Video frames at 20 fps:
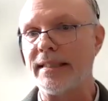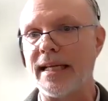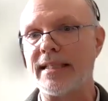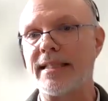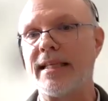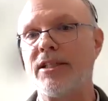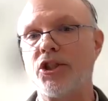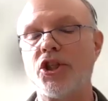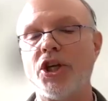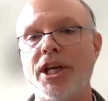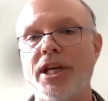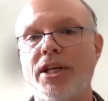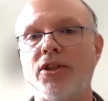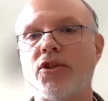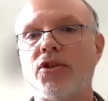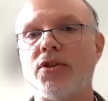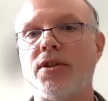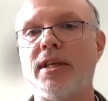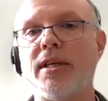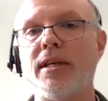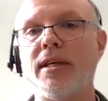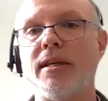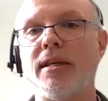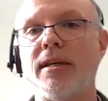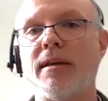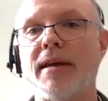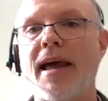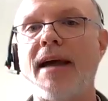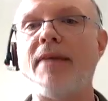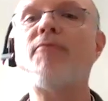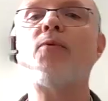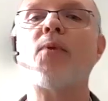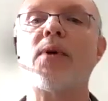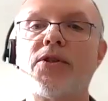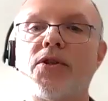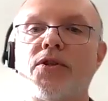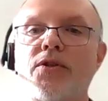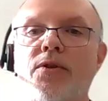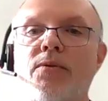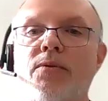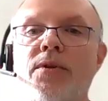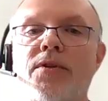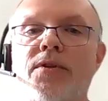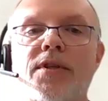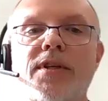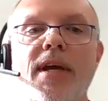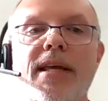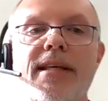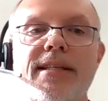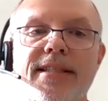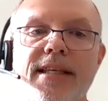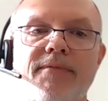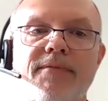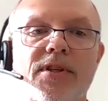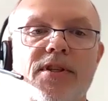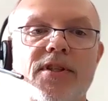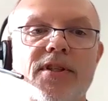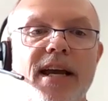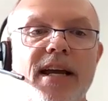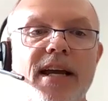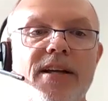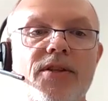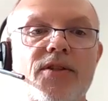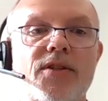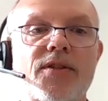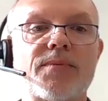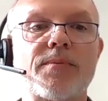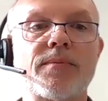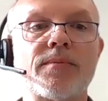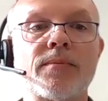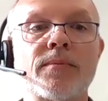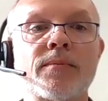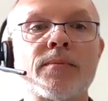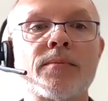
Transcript: doesn't change the F1 student's SEVIS status.